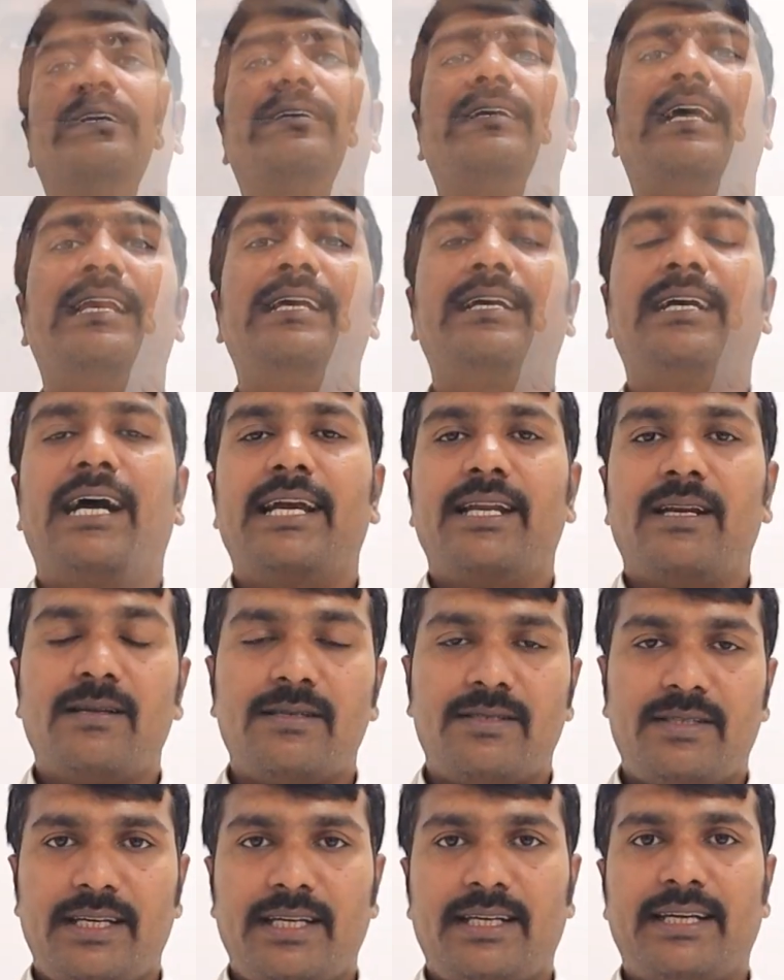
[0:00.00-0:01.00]

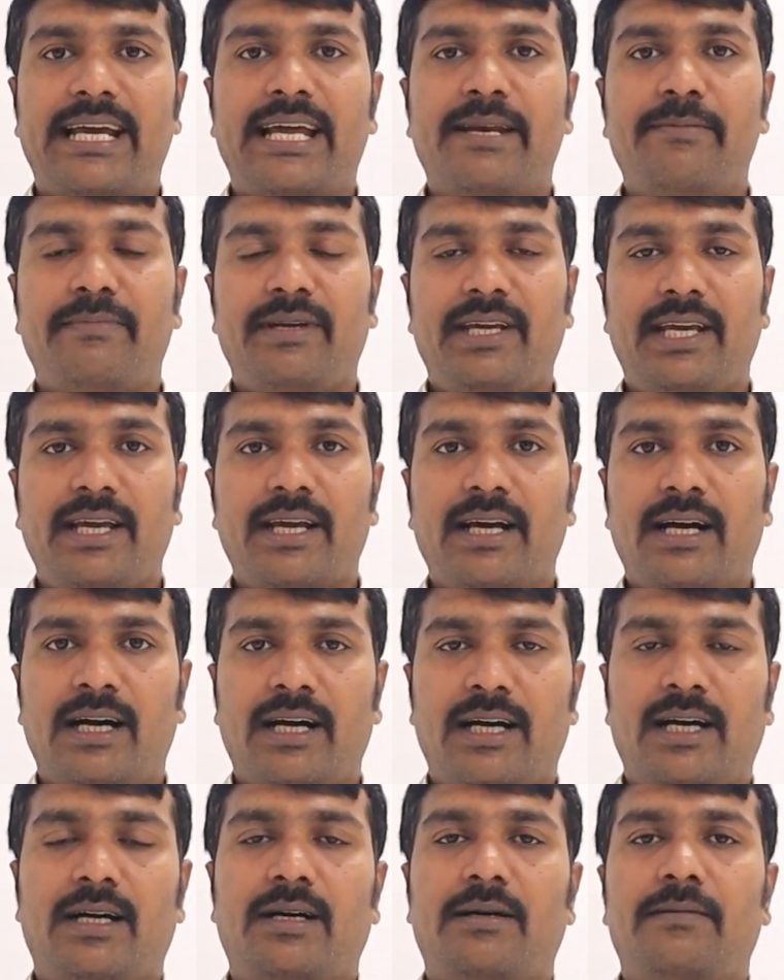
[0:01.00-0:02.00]
Telecardiology can be
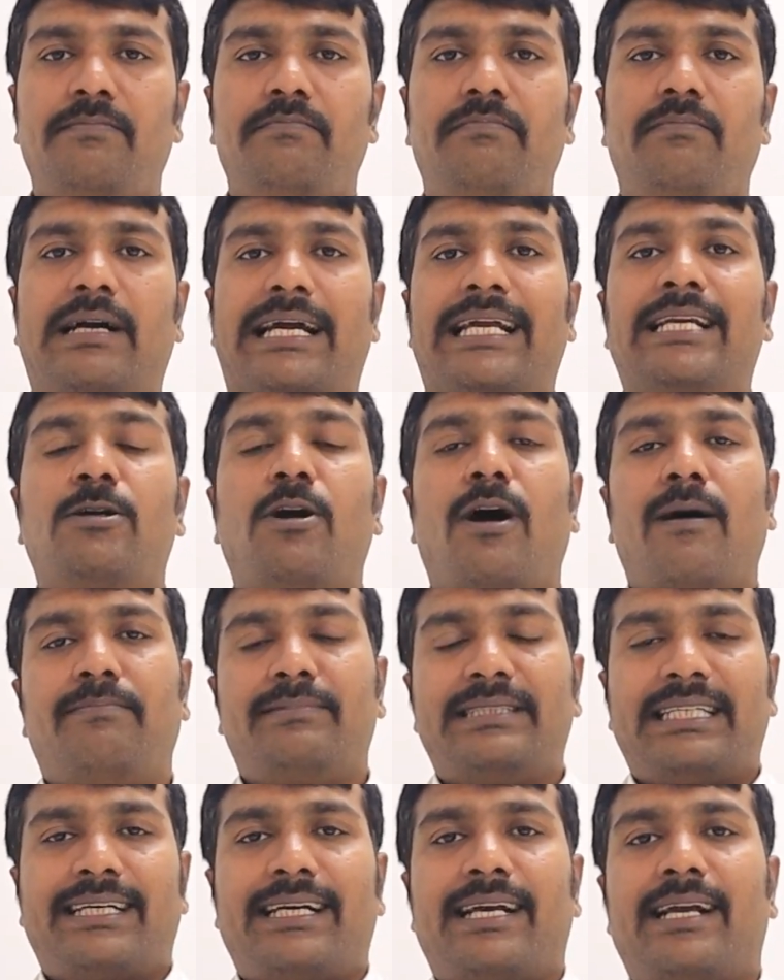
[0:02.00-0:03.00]

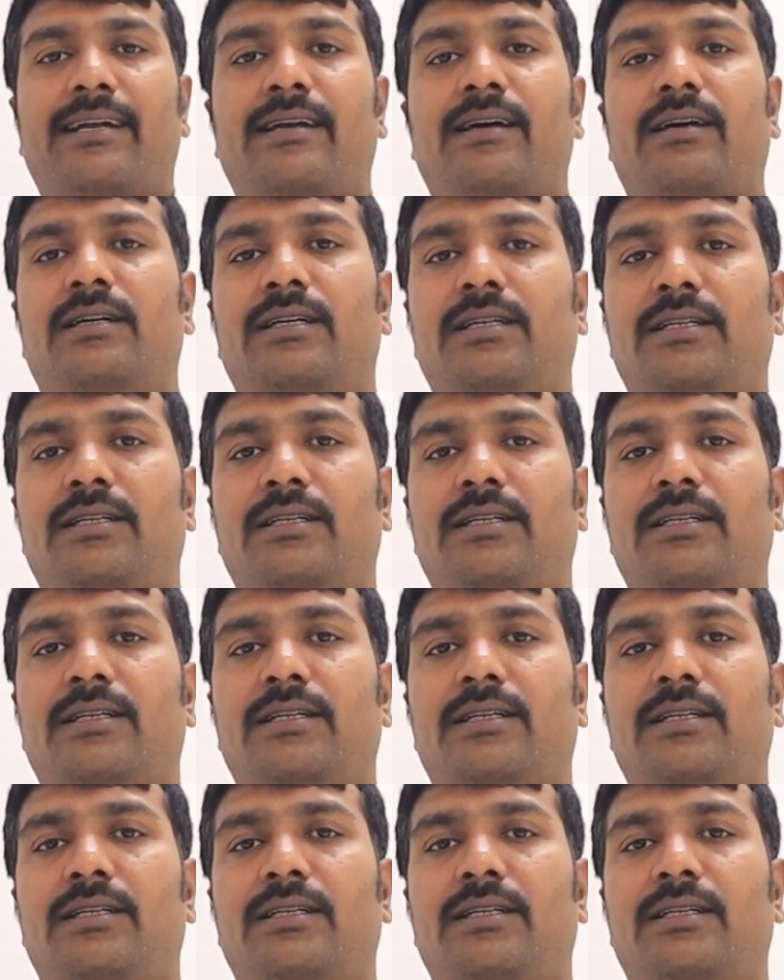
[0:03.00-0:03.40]
incorporated